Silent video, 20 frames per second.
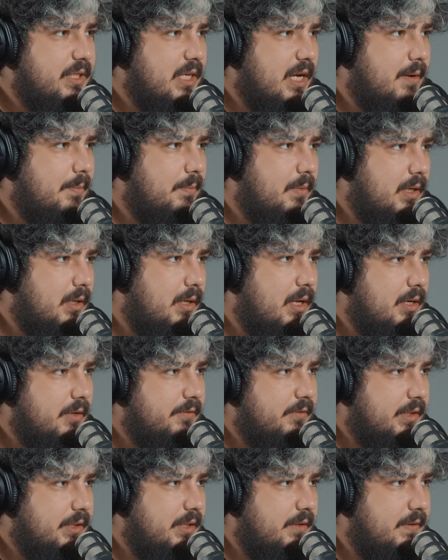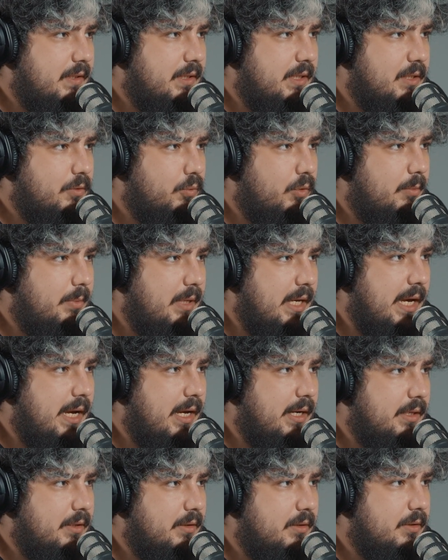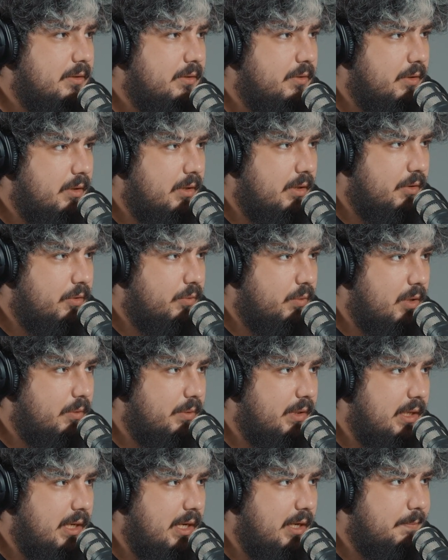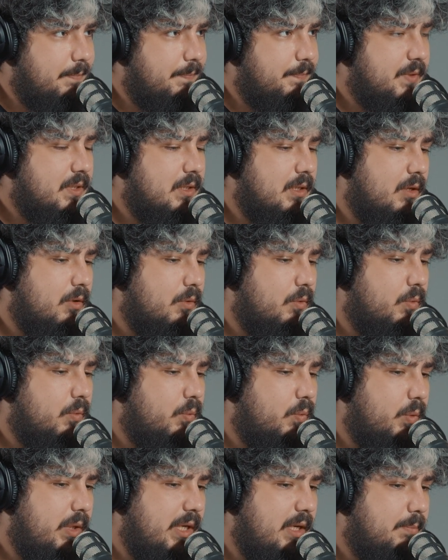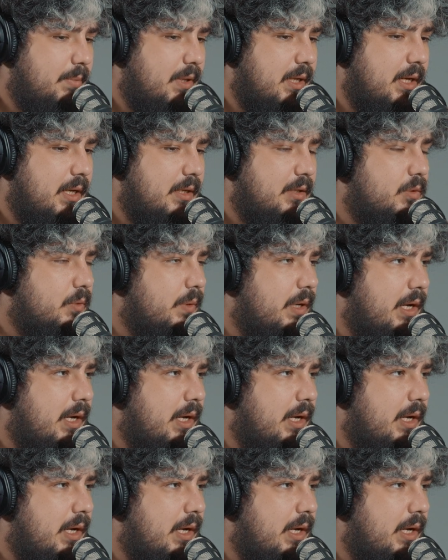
time, a lot of activities will be added throughout the game. So we plan to